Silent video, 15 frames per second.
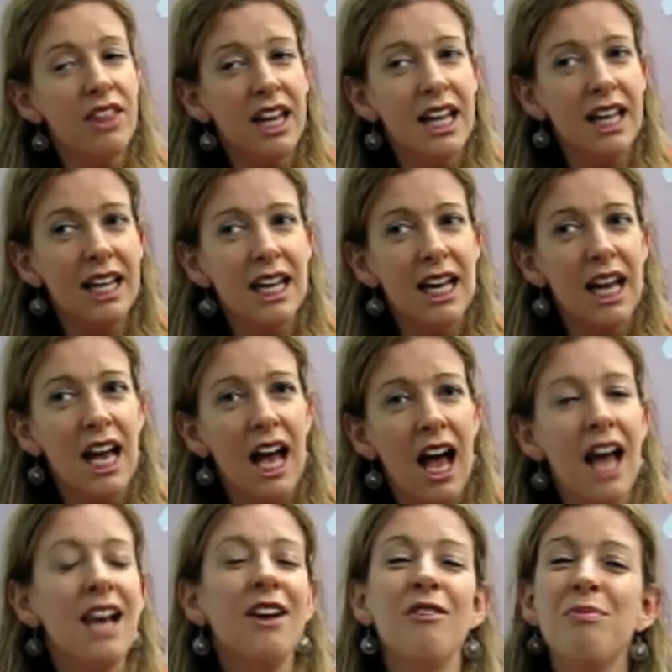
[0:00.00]
think
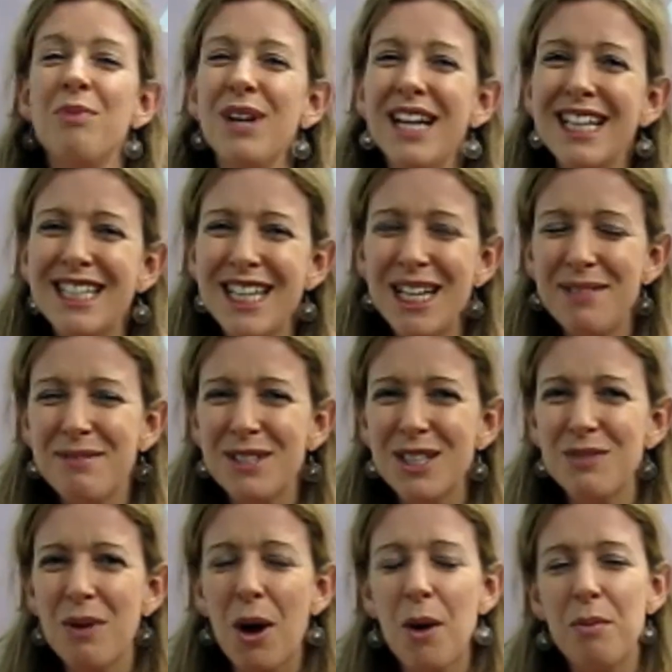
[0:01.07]
I love bringing teams
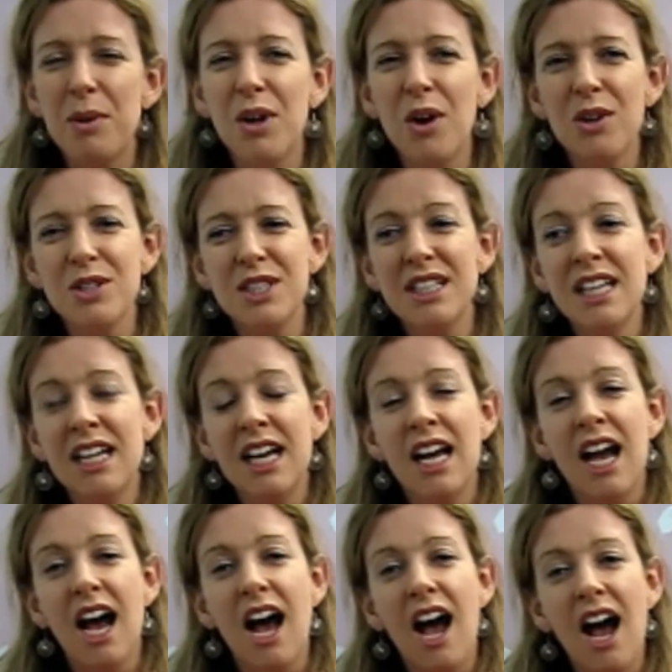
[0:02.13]
as well because
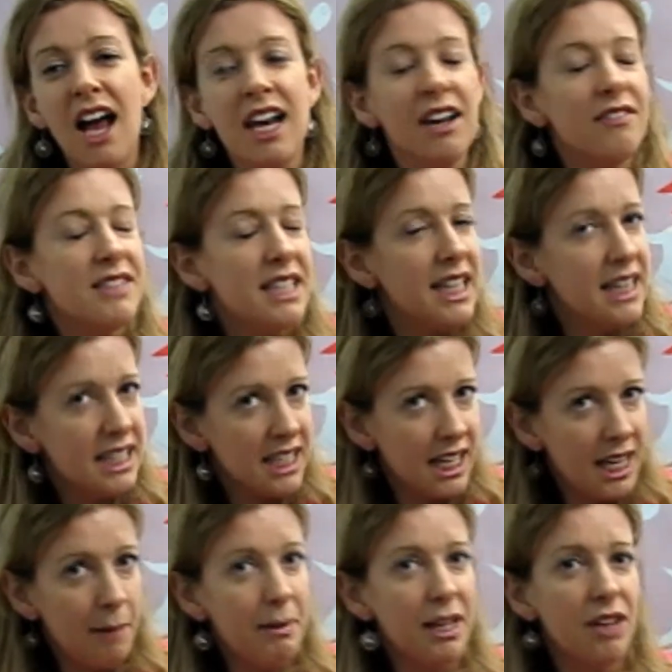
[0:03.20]
I love seeing the
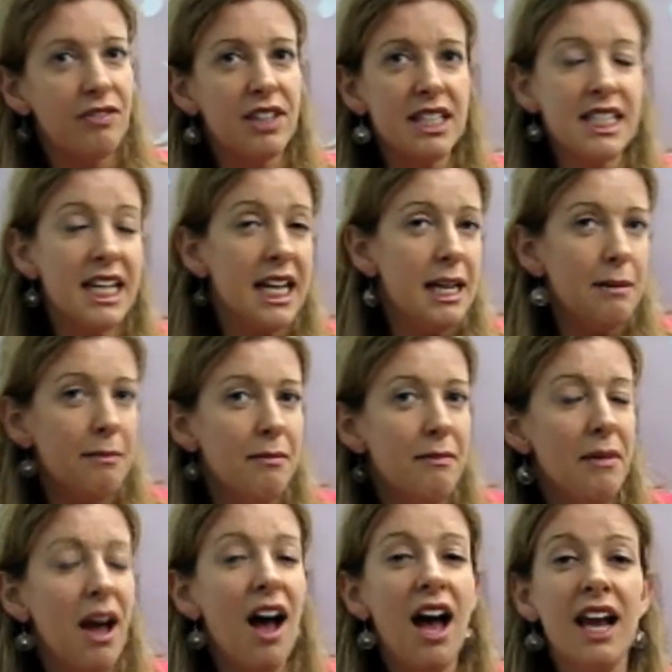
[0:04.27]
dynamic of the
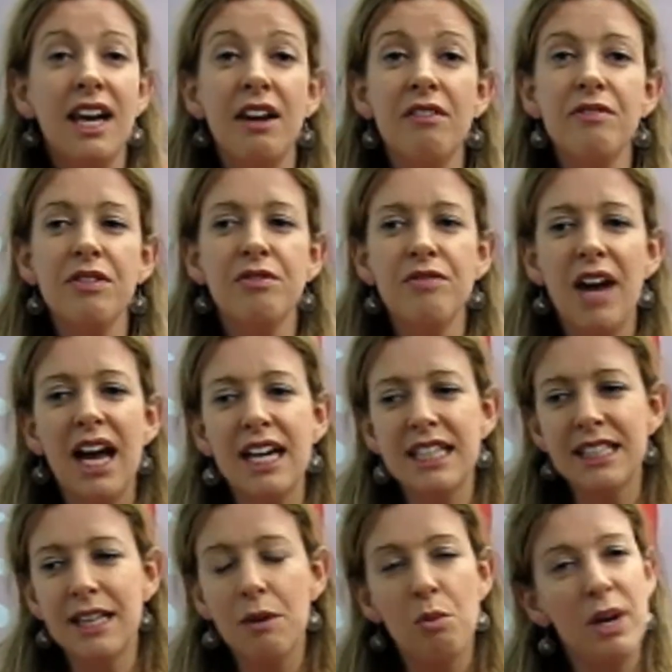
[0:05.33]
team. I love the
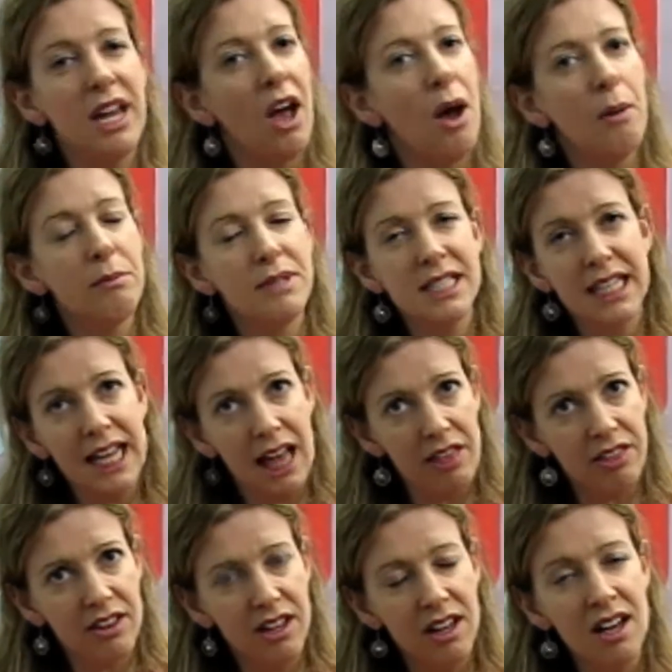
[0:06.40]
fact that we come
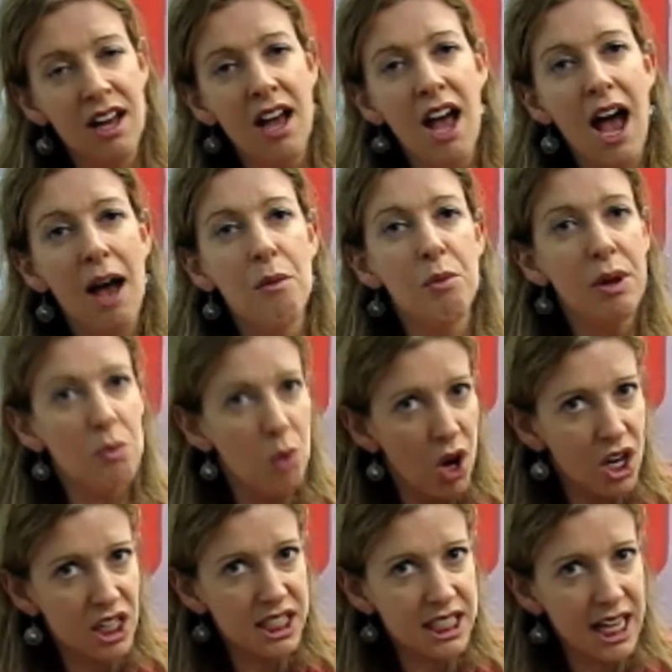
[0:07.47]
together and we
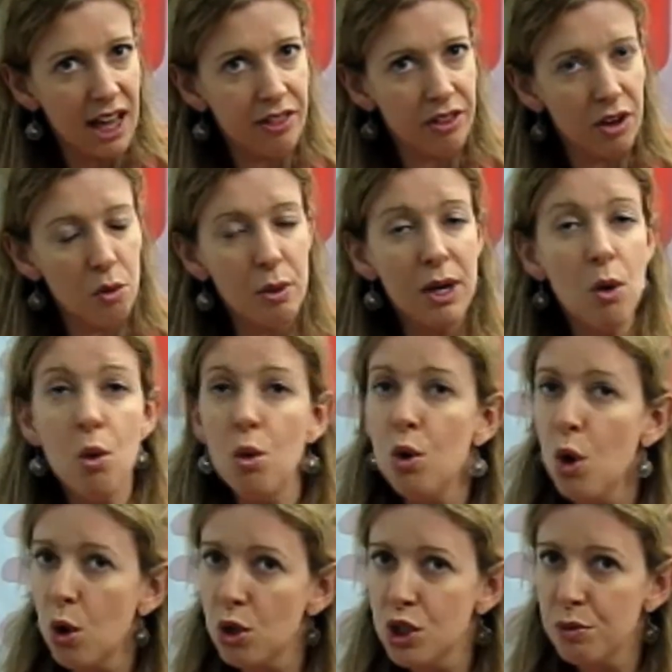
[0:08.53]
work together. We all
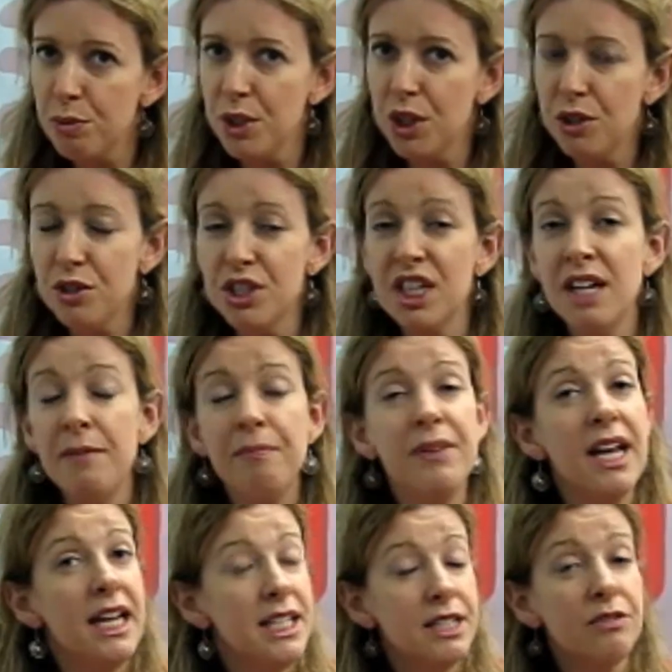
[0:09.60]
contribute
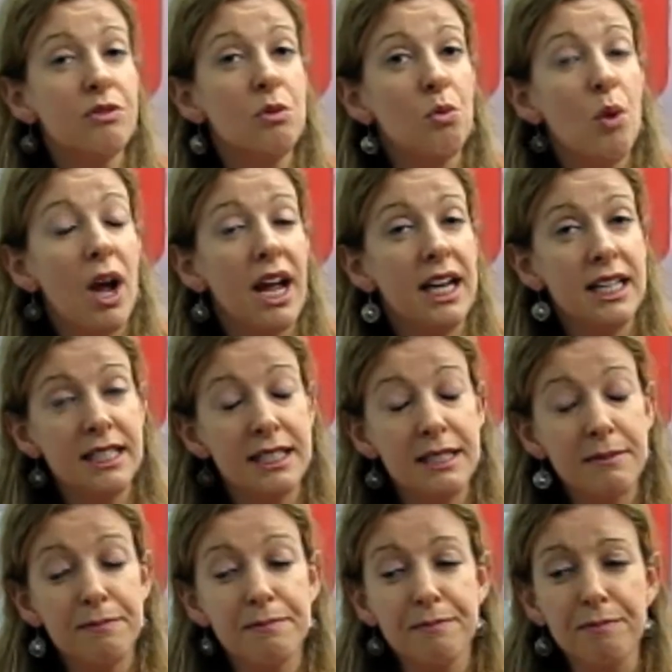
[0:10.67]
in different ways.
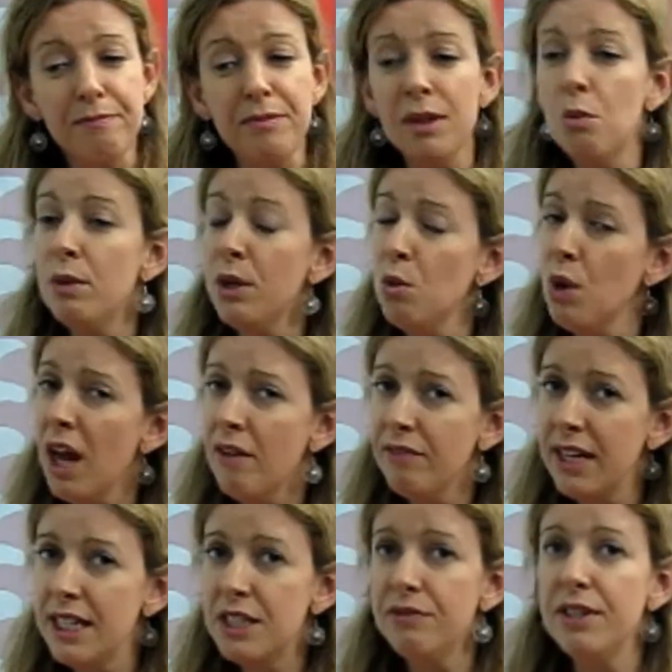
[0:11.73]
We all have
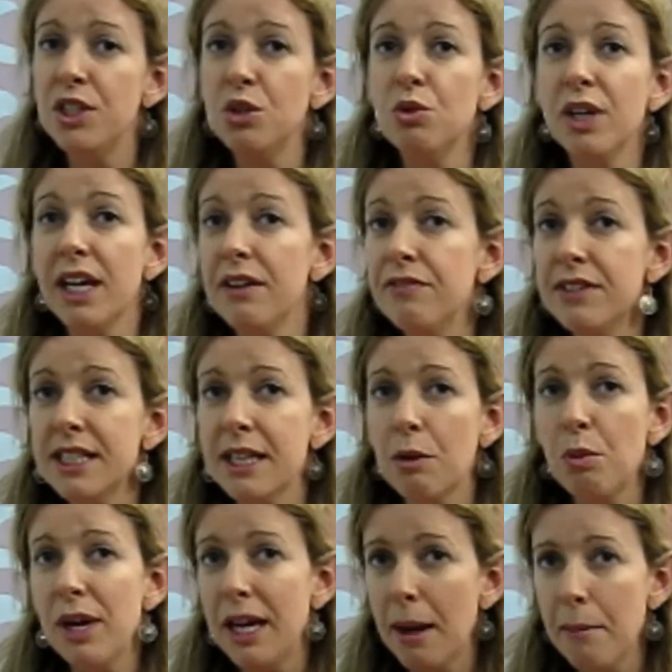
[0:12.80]
individual gifts that
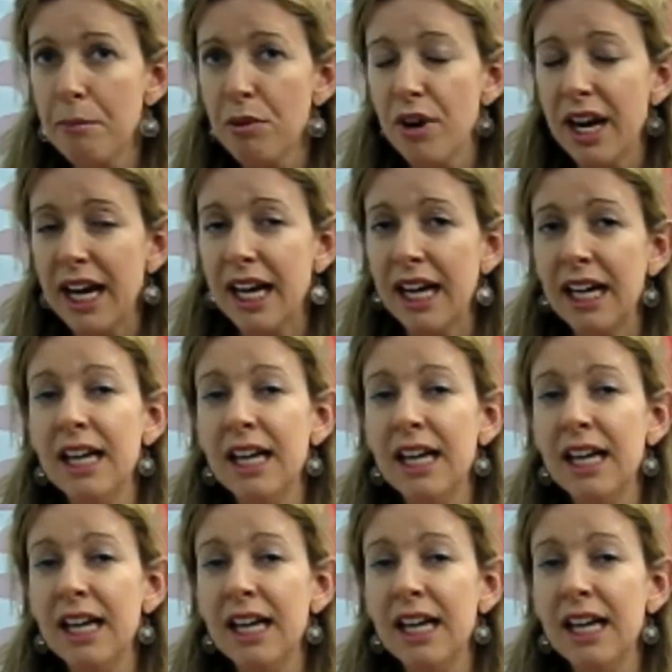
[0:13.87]
we can bring